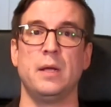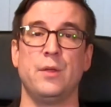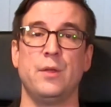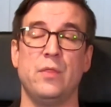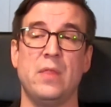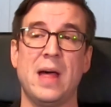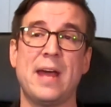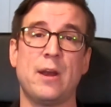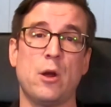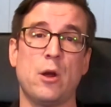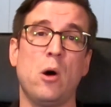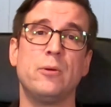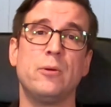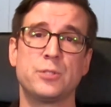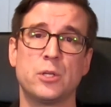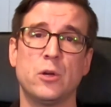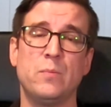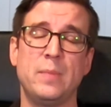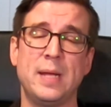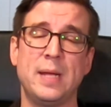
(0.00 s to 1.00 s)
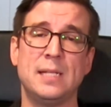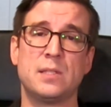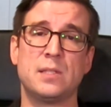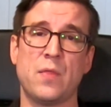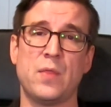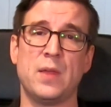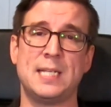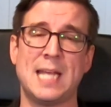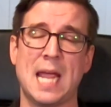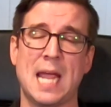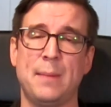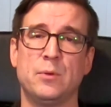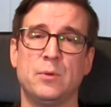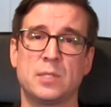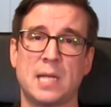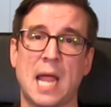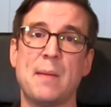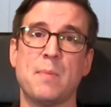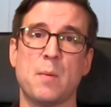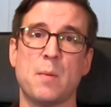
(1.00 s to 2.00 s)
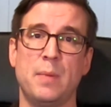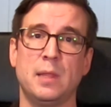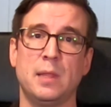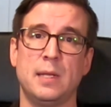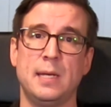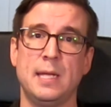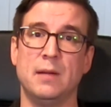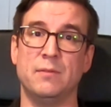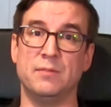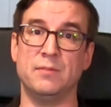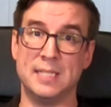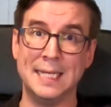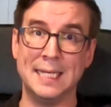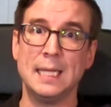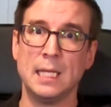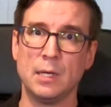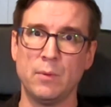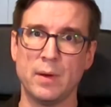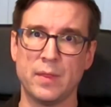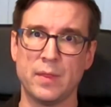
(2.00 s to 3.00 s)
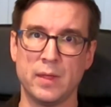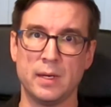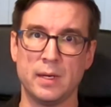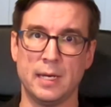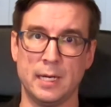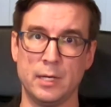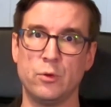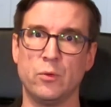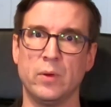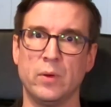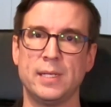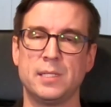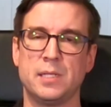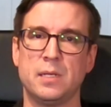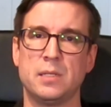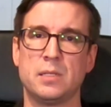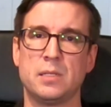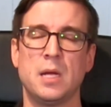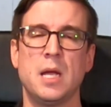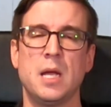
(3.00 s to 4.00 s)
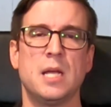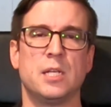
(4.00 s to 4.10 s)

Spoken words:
That also means that the table's capability of dealing with it increases,